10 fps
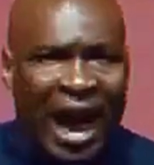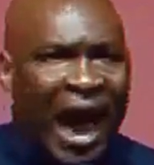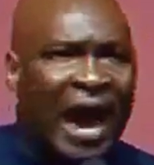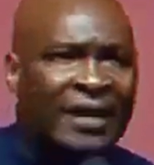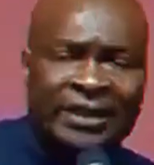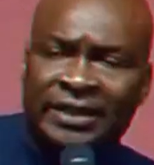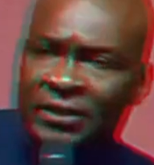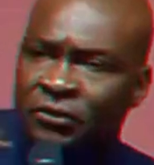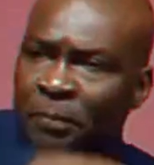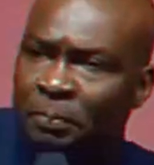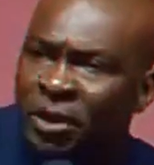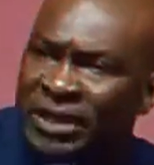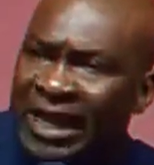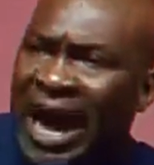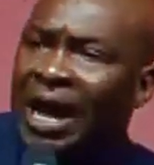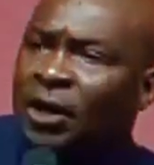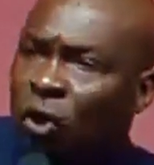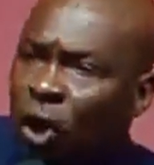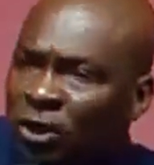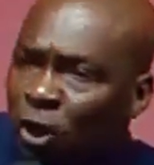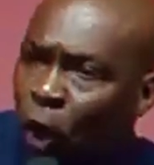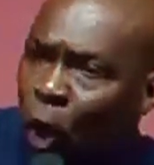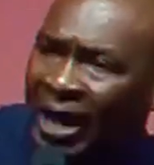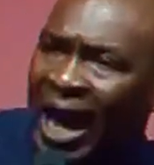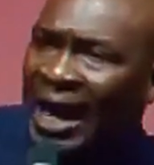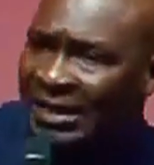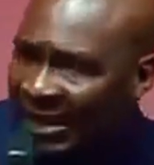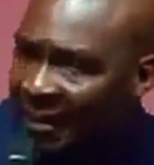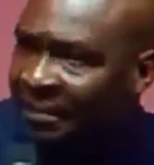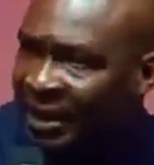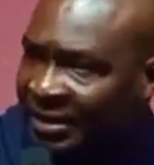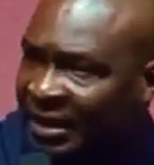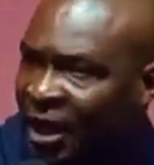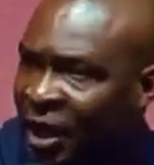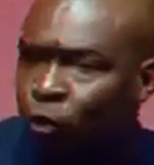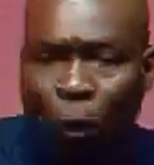are redistributed across local assemblies to